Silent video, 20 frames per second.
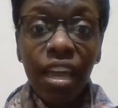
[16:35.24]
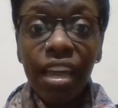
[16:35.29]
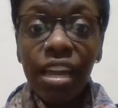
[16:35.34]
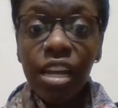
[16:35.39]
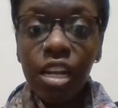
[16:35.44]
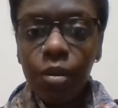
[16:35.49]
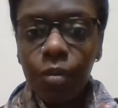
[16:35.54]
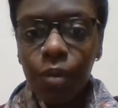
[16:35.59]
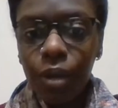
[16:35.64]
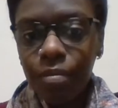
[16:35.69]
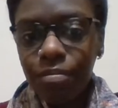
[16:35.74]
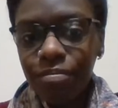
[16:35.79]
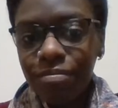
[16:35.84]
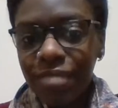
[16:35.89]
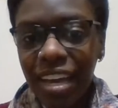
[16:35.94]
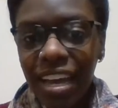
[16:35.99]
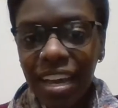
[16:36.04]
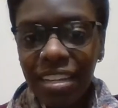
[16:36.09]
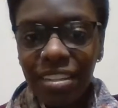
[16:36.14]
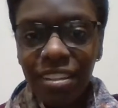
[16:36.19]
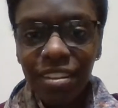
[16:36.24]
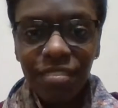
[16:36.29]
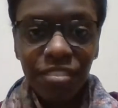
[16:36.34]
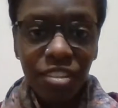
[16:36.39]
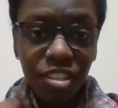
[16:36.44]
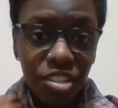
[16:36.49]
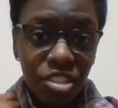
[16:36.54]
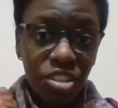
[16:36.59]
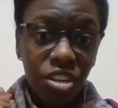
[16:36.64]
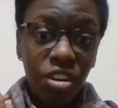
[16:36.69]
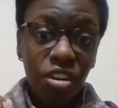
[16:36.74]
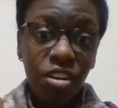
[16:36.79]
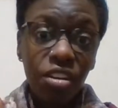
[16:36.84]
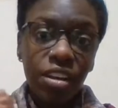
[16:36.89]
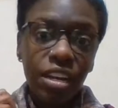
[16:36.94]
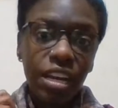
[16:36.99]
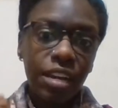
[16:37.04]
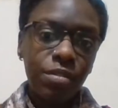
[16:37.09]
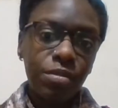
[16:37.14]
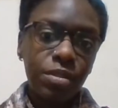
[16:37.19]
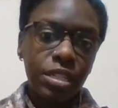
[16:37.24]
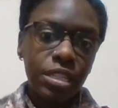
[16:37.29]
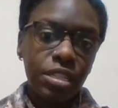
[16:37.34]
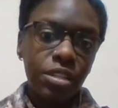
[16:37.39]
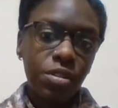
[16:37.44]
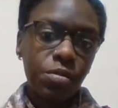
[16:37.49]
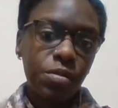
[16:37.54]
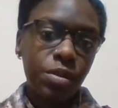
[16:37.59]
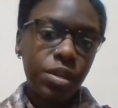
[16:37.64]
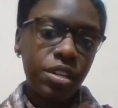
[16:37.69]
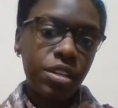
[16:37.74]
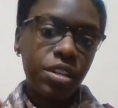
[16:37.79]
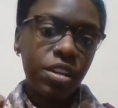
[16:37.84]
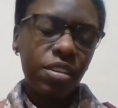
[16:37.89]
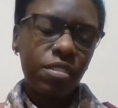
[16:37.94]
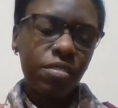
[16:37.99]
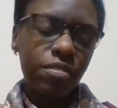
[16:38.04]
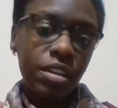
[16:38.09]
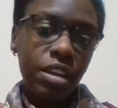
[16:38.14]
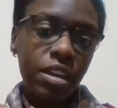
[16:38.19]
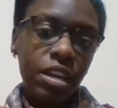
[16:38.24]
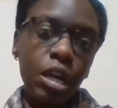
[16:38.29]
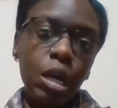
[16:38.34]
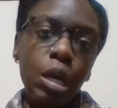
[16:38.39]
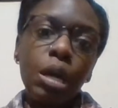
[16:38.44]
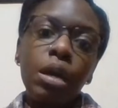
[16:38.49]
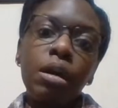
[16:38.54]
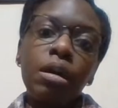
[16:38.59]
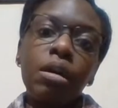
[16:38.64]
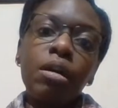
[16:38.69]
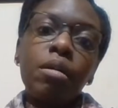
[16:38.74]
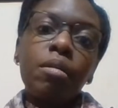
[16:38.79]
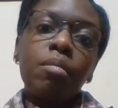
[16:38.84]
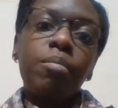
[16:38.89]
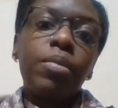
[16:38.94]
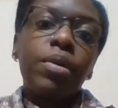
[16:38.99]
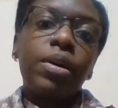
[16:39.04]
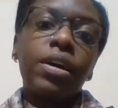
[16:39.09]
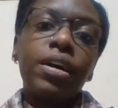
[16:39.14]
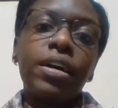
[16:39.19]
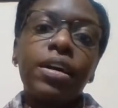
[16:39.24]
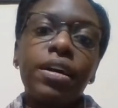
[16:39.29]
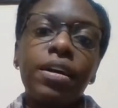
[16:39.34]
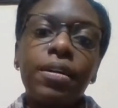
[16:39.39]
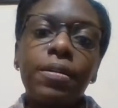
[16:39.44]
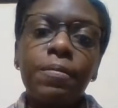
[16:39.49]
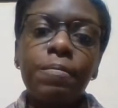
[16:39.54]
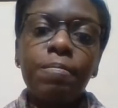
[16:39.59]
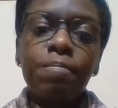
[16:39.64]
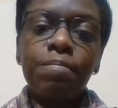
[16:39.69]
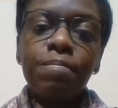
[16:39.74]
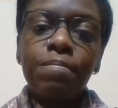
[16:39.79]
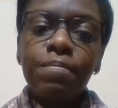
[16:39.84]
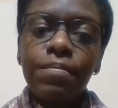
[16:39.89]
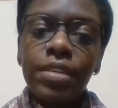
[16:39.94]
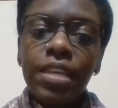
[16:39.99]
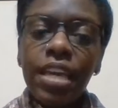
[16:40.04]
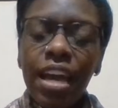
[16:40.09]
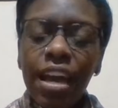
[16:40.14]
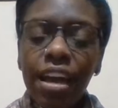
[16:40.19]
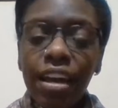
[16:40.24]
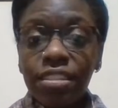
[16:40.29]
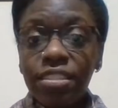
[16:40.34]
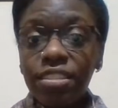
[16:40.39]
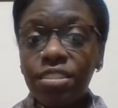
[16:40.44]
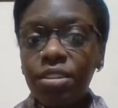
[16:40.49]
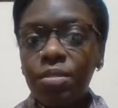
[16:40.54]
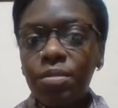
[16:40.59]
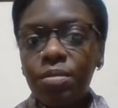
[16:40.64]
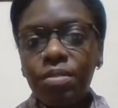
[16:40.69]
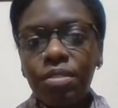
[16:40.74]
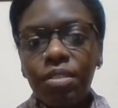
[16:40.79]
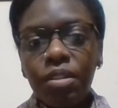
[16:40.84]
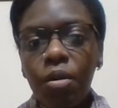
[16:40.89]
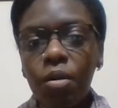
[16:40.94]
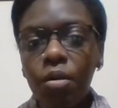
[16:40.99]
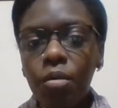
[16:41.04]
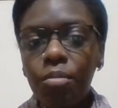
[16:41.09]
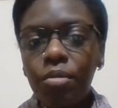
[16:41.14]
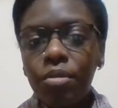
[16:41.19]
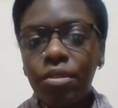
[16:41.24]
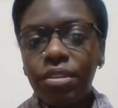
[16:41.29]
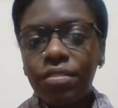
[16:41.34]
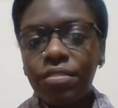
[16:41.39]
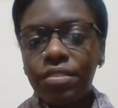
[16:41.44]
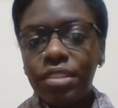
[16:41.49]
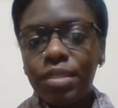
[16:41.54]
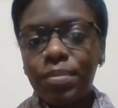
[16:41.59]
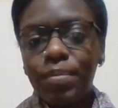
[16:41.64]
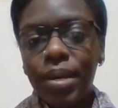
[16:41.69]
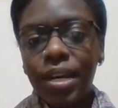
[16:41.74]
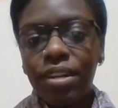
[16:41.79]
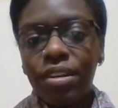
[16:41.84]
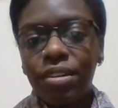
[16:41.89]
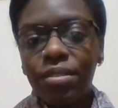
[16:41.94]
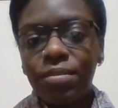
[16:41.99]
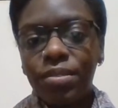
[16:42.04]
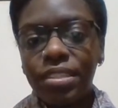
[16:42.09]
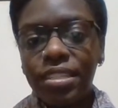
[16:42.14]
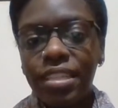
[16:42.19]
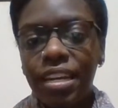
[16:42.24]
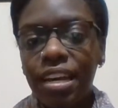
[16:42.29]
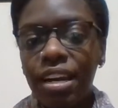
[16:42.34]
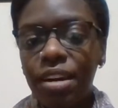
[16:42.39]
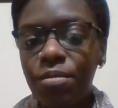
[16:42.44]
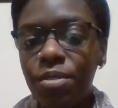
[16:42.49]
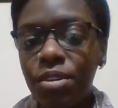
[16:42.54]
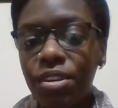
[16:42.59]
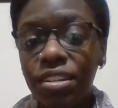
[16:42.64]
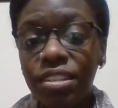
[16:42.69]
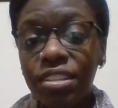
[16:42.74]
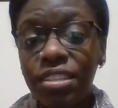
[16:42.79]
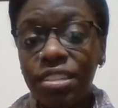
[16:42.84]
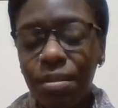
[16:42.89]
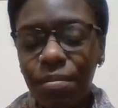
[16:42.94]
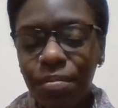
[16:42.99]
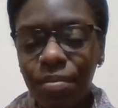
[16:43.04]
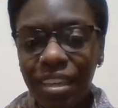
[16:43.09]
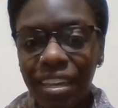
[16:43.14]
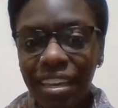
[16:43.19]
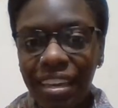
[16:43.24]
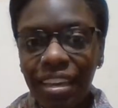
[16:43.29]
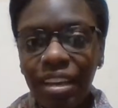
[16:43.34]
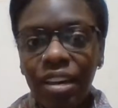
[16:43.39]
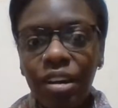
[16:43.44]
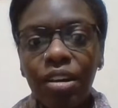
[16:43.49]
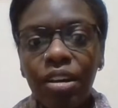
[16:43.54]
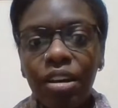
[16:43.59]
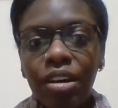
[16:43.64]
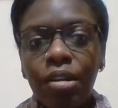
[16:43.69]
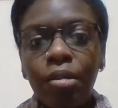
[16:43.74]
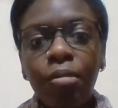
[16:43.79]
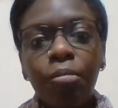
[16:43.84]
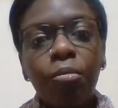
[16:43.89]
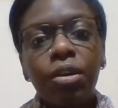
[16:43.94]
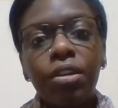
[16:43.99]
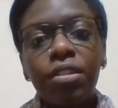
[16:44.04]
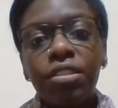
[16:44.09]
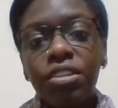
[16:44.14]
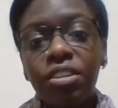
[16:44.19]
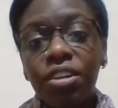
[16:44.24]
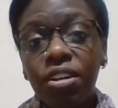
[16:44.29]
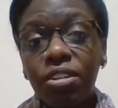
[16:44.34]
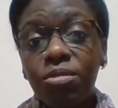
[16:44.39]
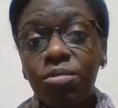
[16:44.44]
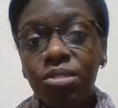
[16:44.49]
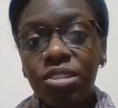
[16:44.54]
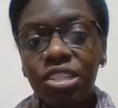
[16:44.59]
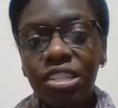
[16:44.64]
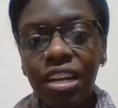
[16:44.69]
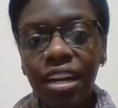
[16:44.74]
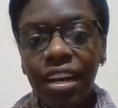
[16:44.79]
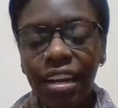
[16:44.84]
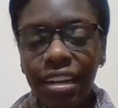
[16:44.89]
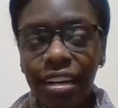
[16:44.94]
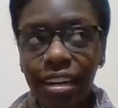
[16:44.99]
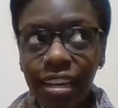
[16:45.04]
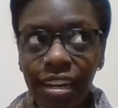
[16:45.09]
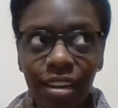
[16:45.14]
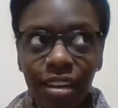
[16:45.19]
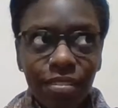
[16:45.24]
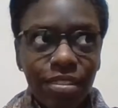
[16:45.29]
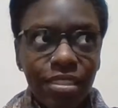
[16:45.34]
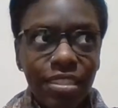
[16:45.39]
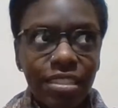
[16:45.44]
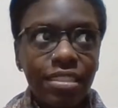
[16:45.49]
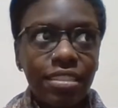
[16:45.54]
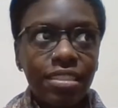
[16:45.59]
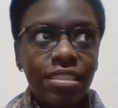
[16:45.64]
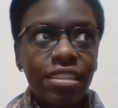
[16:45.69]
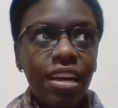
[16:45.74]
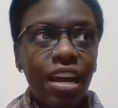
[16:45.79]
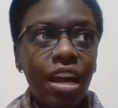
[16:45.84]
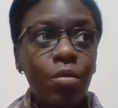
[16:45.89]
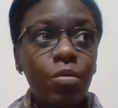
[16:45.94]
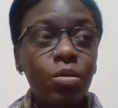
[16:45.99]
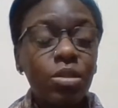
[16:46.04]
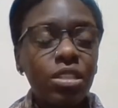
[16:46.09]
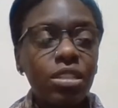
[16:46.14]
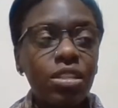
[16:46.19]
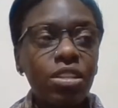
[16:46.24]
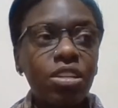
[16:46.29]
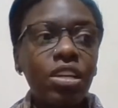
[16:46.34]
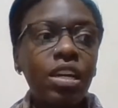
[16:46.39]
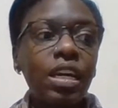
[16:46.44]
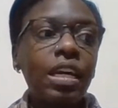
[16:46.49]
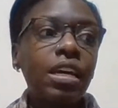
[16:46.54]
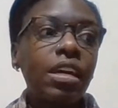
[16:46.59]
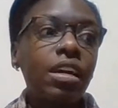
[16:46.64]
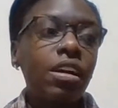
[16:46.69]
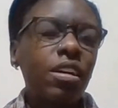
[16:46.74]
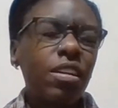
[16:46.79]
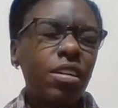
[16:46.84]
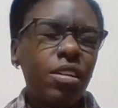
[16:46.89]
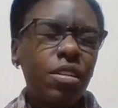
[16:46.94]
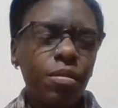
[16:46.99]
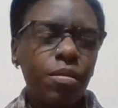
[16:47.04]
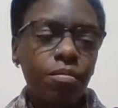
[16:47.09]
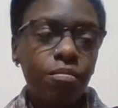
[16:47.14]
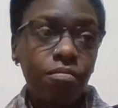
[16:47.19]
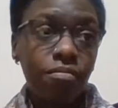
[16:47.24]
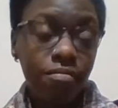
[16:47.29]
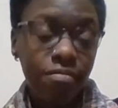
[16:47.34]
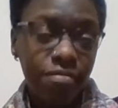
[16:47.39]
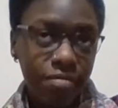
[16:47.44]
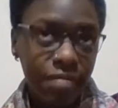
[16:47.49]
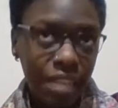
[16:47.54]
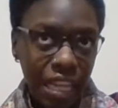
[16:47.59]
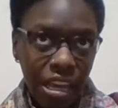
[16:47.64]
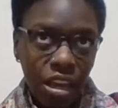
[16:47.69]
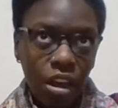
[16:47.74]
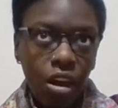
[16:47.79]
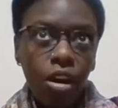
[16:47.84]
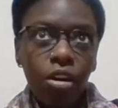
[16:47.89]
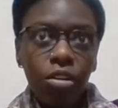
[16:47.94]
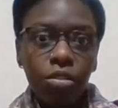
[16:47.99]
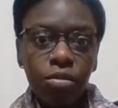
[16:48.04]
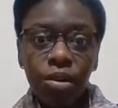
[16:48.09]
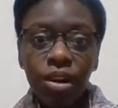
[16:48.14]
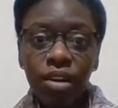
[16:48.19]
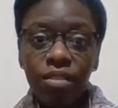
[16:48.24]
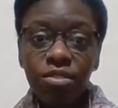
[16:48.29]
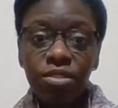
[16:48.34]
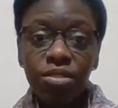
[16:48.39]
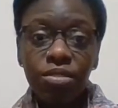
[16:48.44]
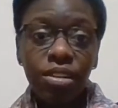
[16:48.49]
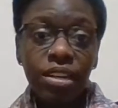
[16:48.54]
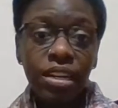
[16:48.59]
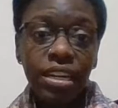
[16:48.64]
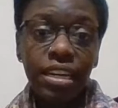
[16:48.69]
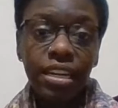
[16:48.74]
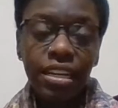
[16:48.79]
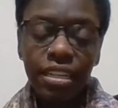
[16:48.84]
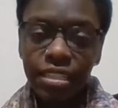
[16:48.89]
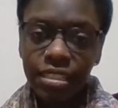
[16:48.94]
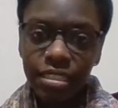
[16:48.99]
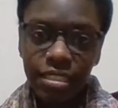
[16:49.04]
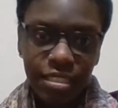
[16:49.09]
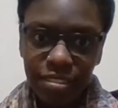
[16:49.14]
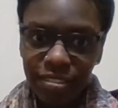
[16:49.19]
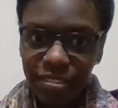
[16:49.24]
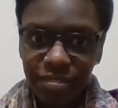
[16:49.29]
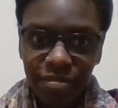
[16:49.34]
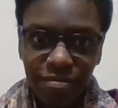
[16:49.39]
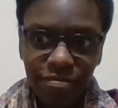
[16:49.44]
Anyway, I love this shawl. I really don't wear it enough. But yeah, so the whole point of this pattern was that I wanted something where the yarn would shine, and I was looking on Ravelry because